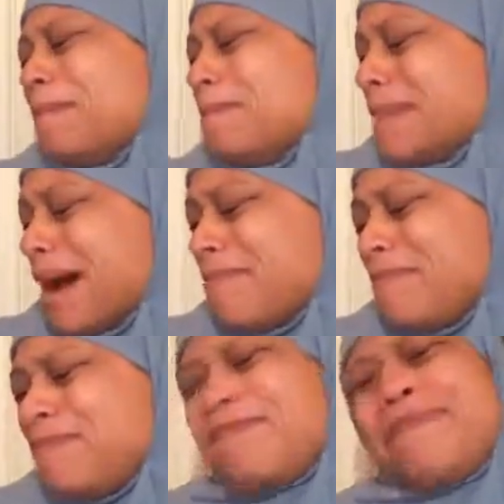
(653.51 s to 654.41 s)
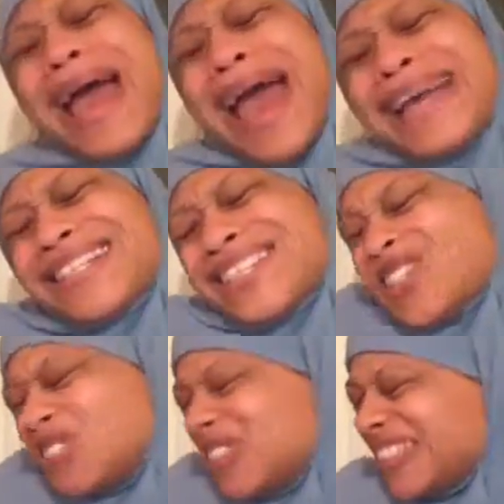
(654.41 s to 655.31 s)
My back is
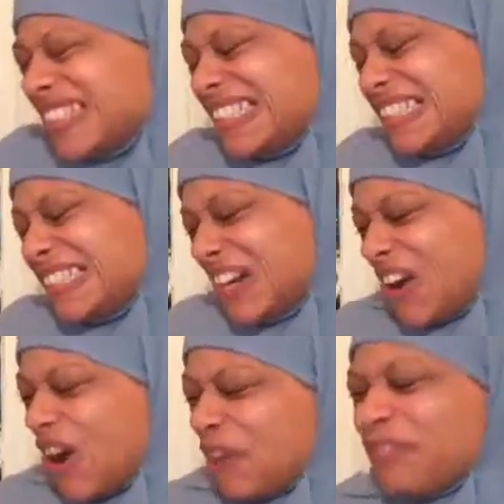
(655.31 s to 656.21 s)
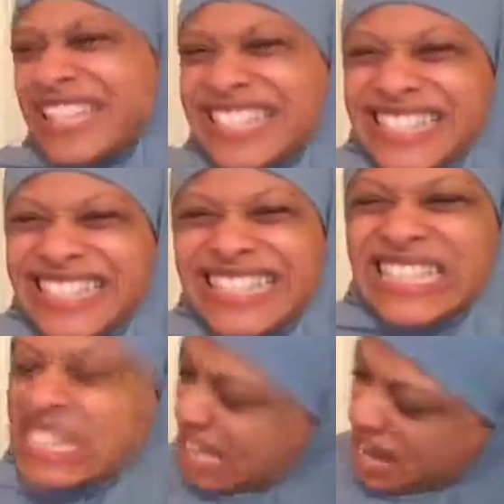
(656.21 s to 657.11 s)
uh, awfully
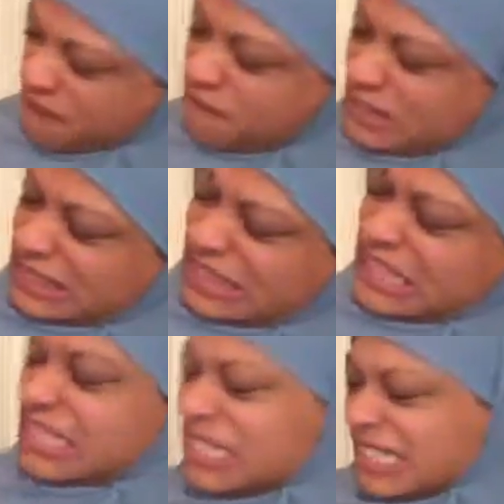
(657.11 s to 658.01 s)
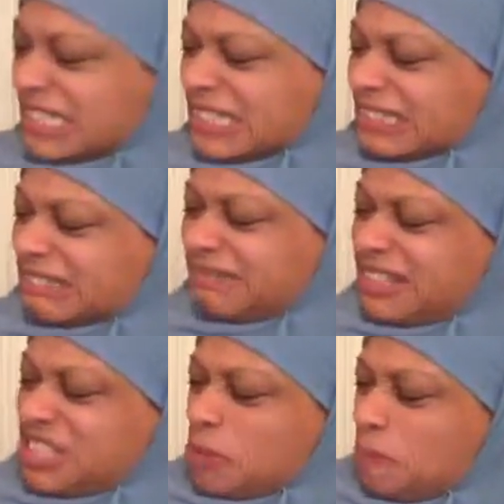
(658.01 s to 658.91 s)
stiff. Uh,
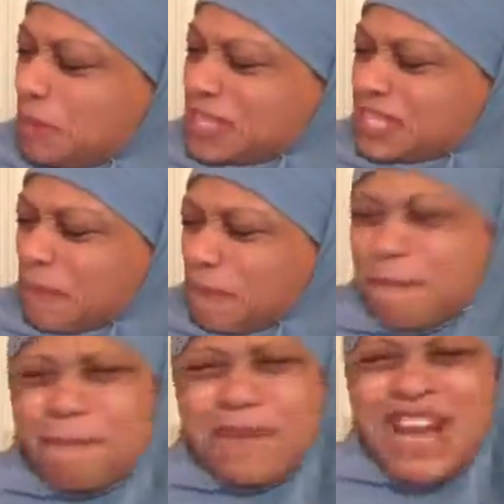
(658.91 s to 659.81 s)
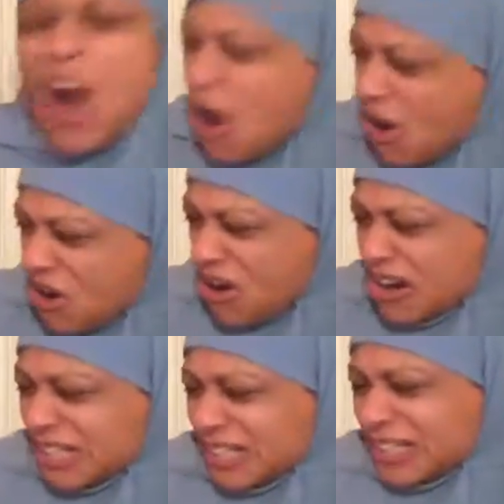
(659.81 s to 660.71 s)
could you push a bit harder,